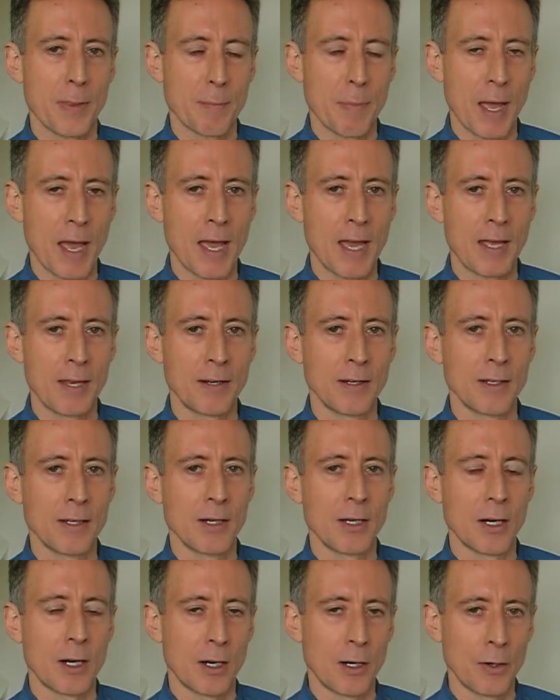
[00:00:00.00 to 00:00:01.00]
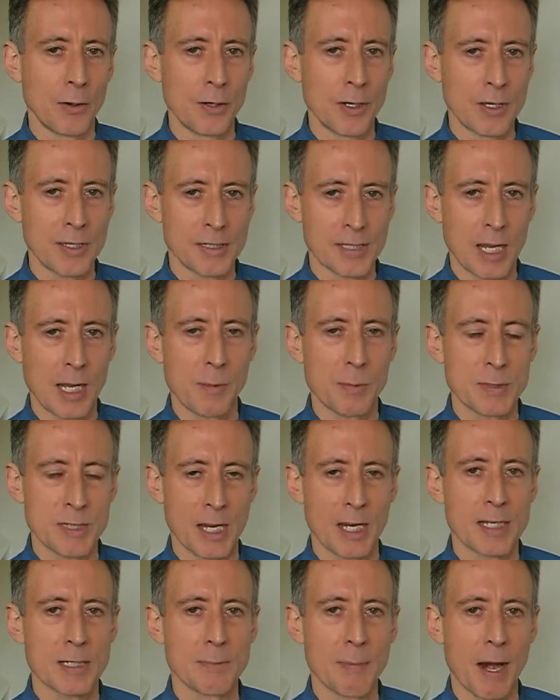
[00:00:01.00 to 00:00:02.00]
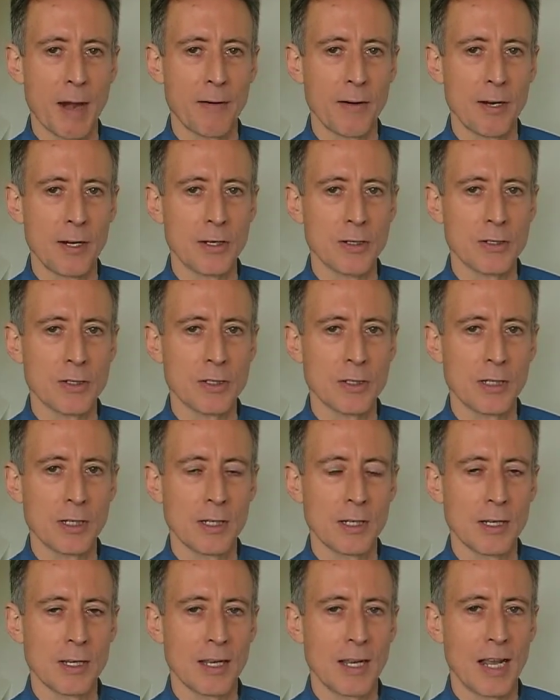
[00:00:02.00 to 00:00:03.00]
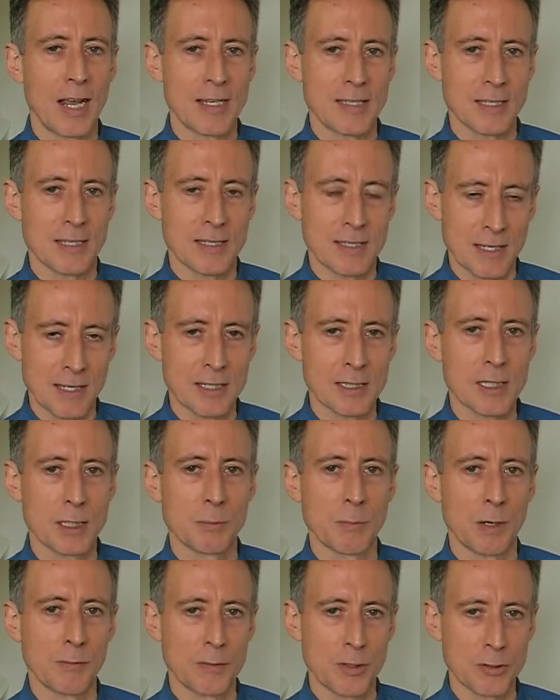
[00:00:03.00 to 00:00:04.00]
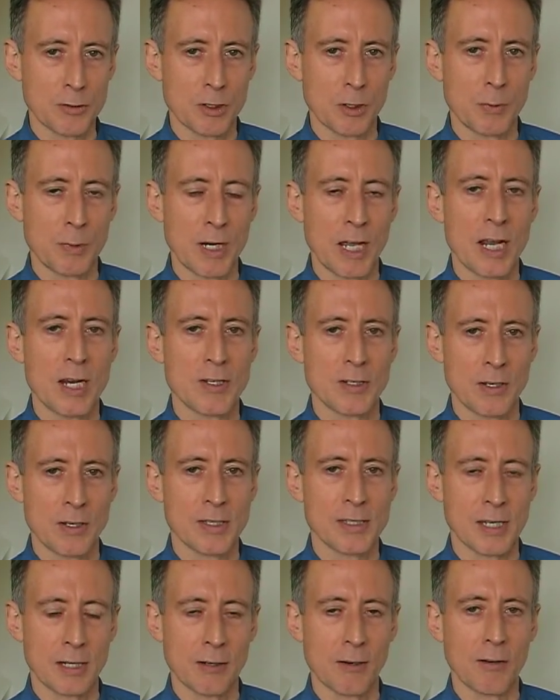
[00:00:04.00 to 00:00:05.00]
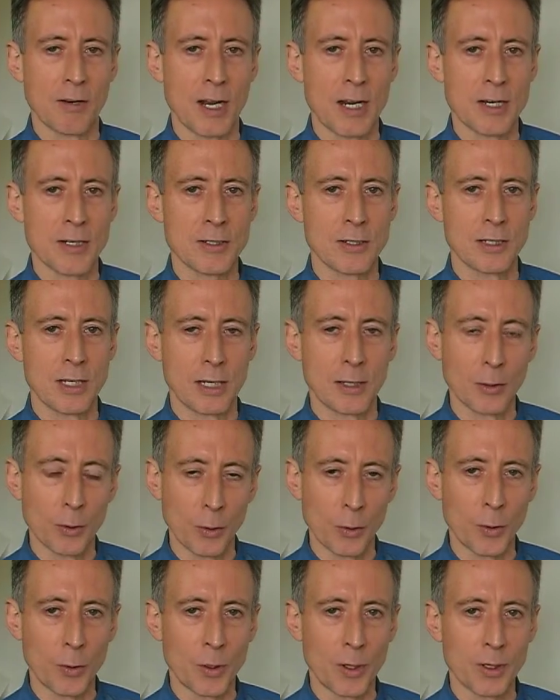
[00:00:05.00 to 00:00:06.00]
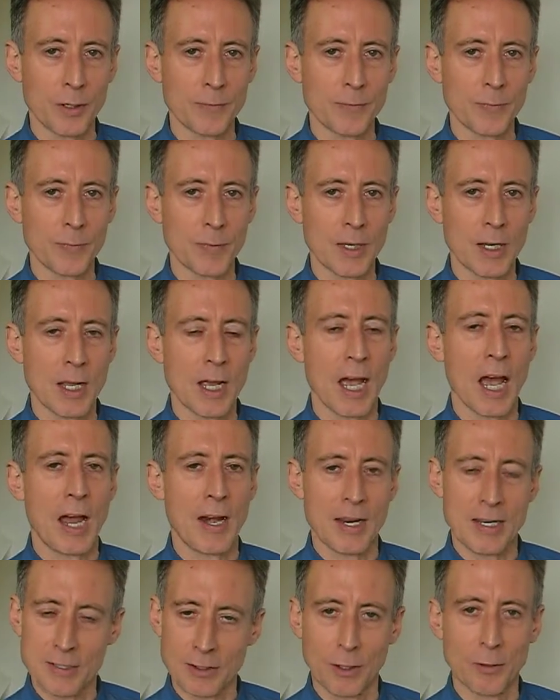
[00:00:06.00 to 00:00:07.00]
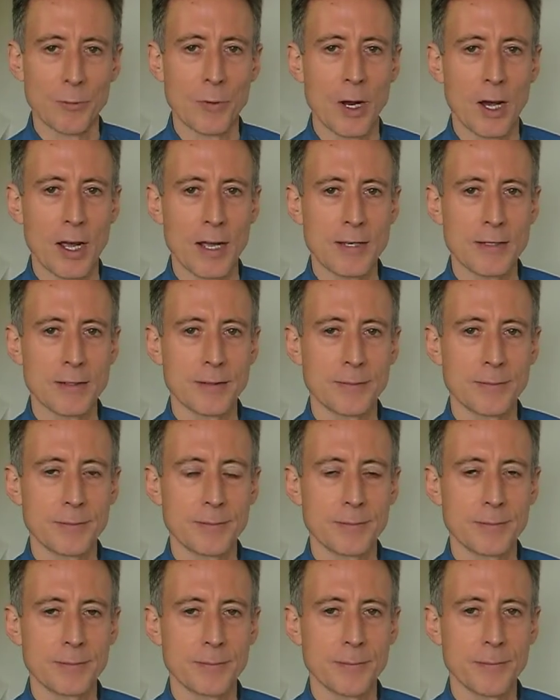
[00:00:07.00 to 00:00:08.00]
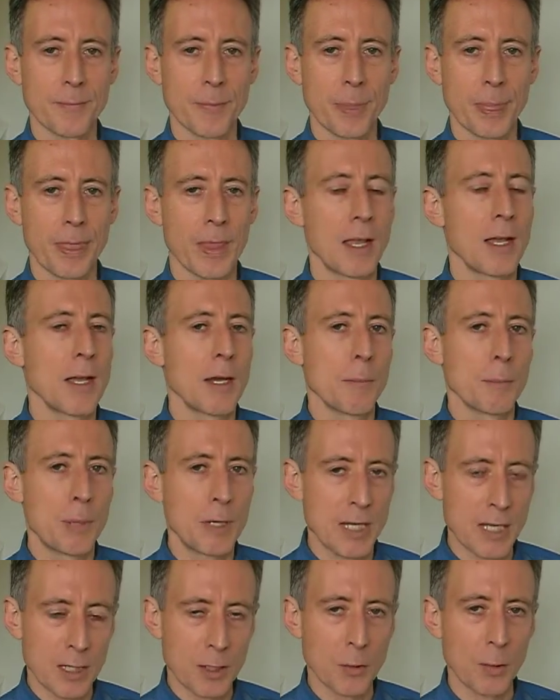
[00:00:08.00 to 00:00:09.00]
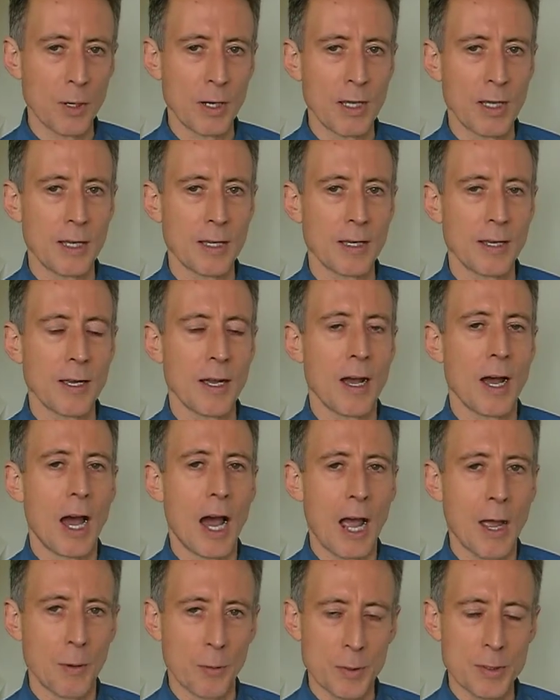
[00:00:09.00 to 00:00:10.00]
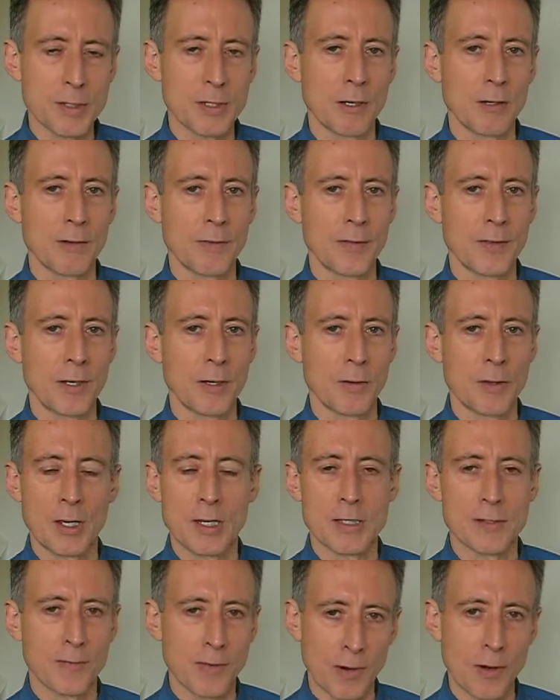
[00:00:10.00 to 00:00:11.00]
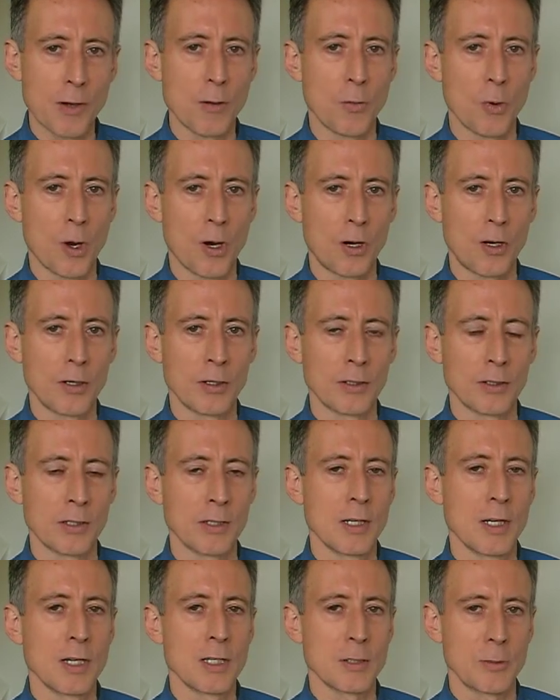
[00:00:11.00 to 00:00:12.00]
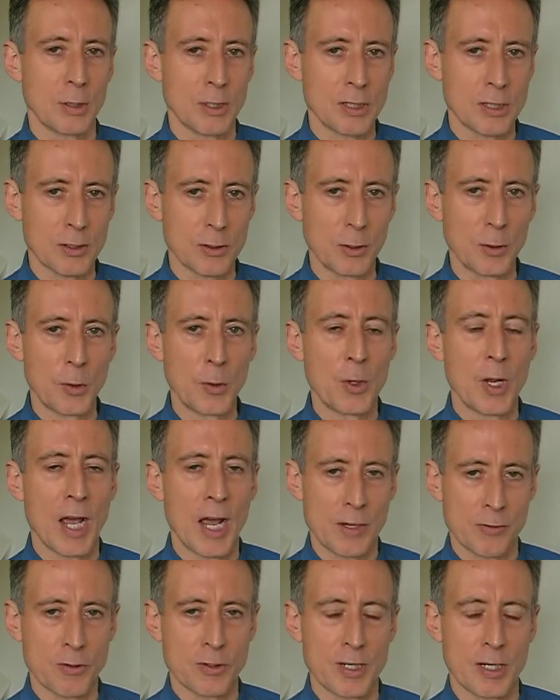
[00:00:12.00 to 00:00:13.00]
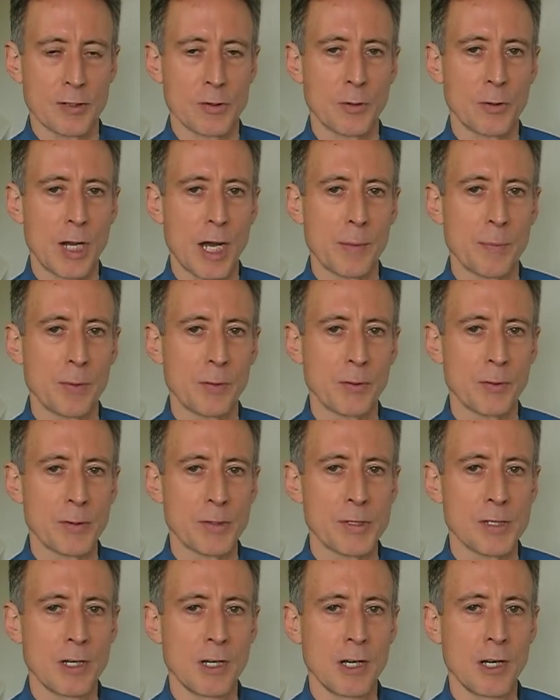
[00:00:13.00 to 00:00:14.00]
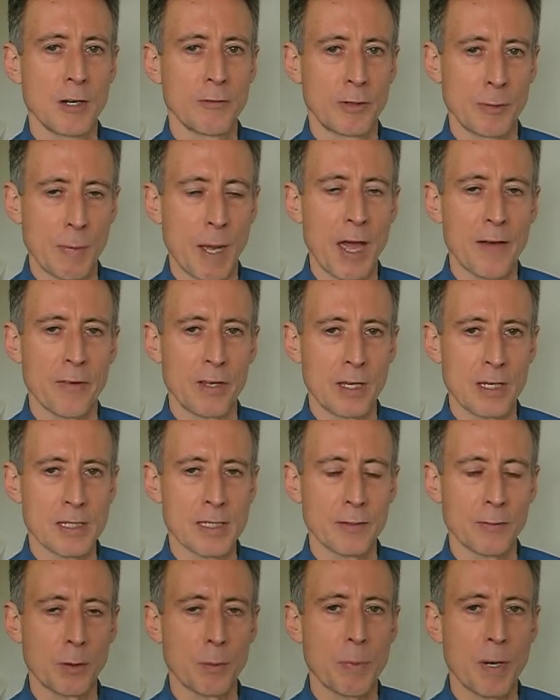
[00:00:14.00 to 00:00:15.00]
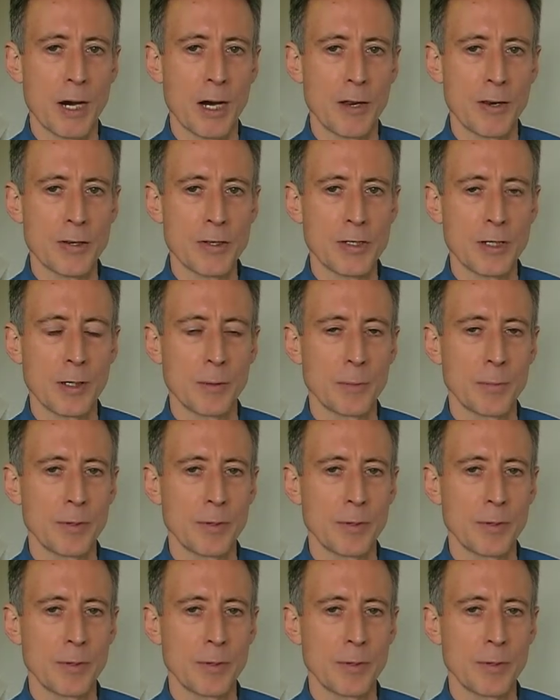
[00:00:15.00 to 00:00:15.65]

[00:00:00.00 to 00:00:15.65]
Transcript: ban on same-sex marriage. It's a system of discrimination and segregation in law, and it's not right. But equally, I also feel that it's very wrong to exclude heterosexual couples from having a civil partnership.